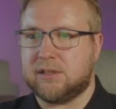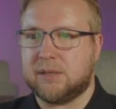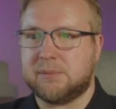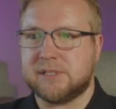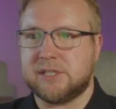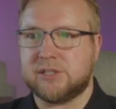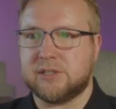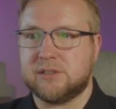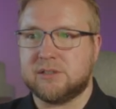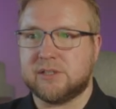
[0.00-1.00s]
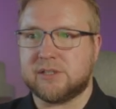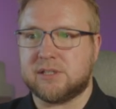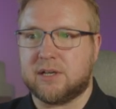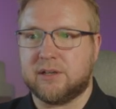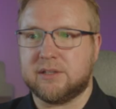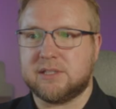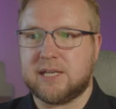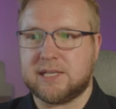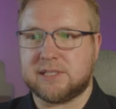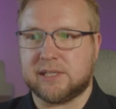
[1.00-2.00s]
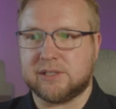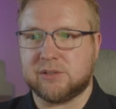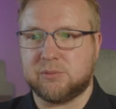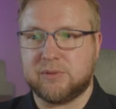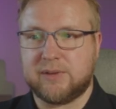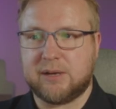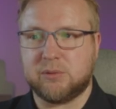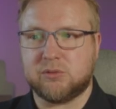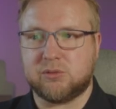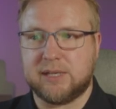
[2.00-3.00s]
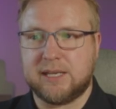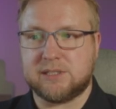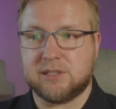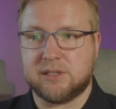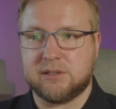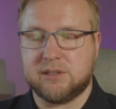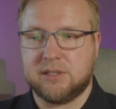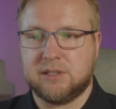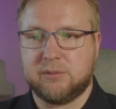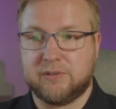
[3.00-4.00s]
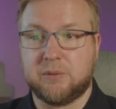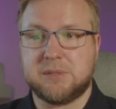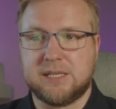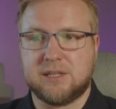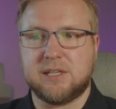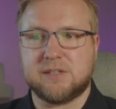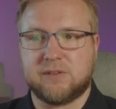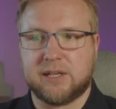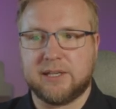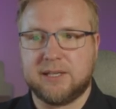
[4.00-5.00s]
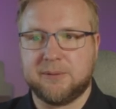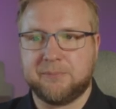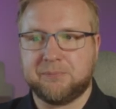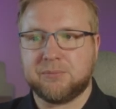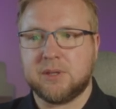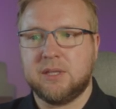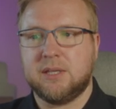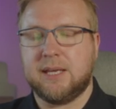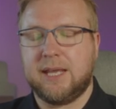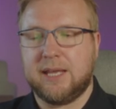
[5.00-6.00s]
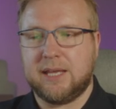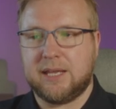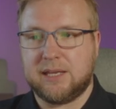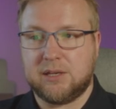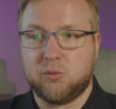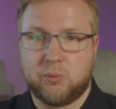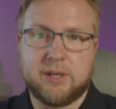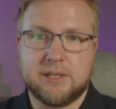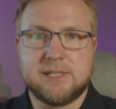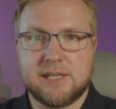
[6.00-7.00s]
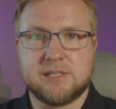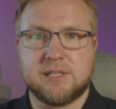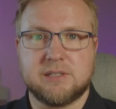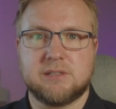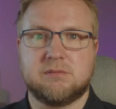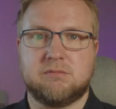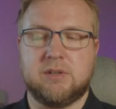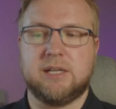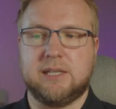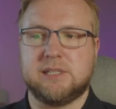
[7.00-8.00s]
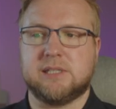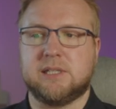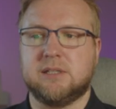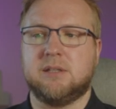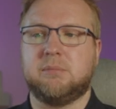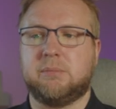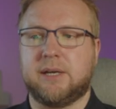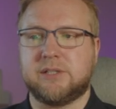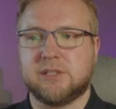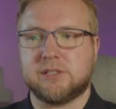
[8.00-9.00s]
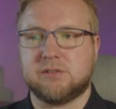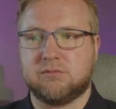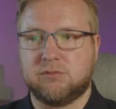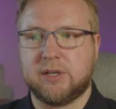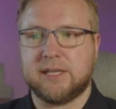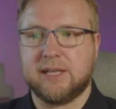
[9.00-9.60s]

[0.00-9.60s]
a position to start testing. So we've now created, an, we've updated this file here. We can test this really easily by just running